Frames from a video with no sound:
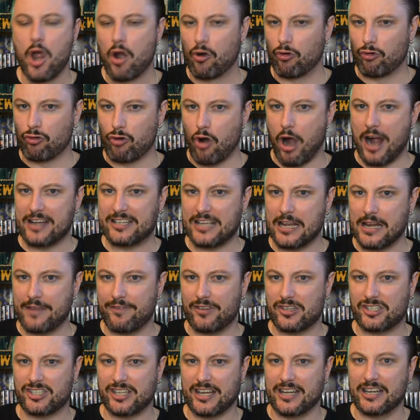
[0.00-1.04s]
Write down if
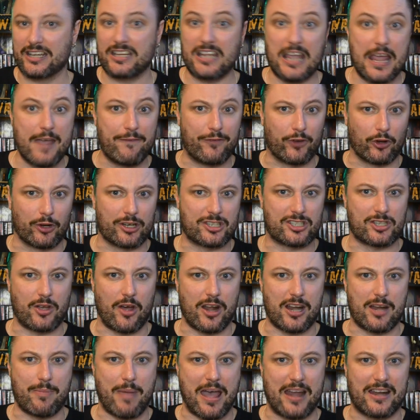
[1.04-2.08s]
you've seen it, if you're
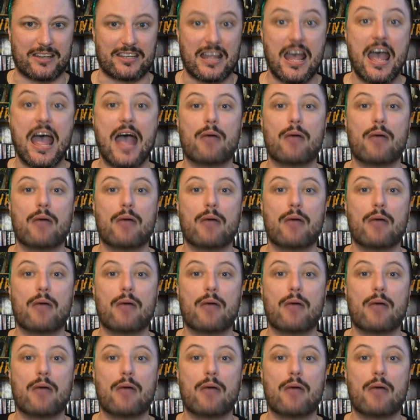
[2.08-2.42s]
excited about it,